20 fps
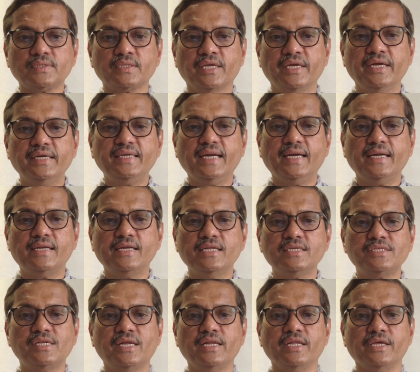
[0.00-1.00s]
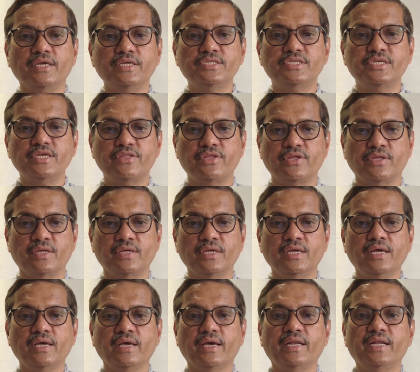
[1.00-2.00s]
Get at least an ECG
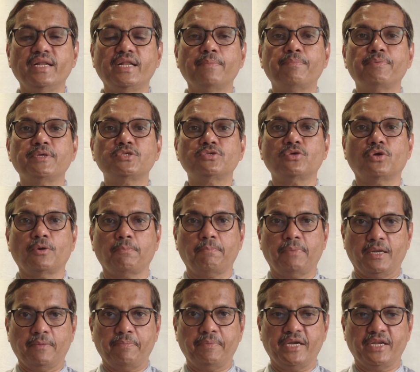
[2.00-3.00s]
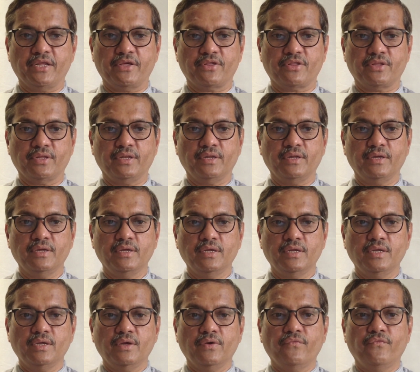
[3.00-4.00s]
in an episode of palpitation.
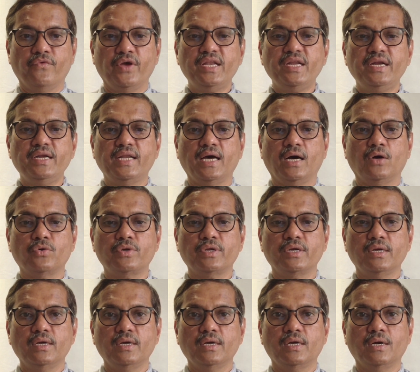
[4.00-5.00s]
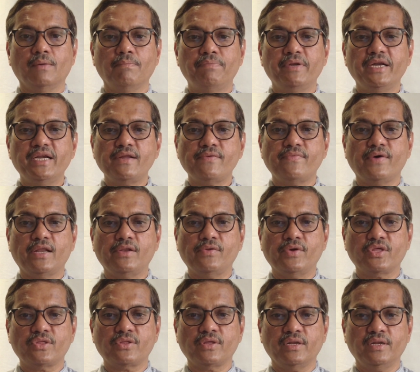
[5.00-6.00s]
When in doubt, complete
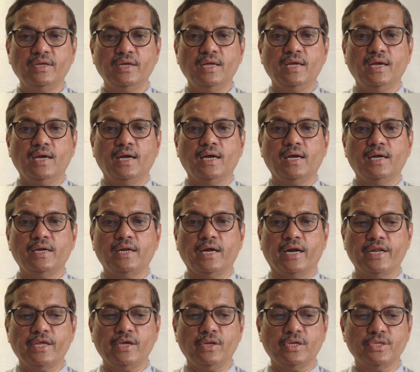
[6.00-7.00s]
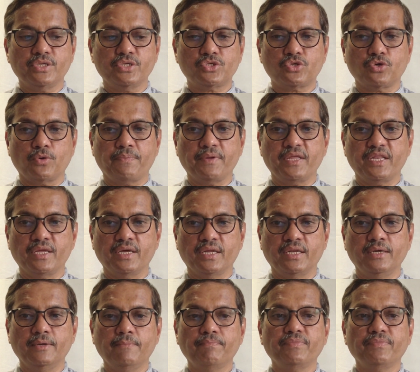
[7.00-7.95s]
evaluation and cardiologist opinion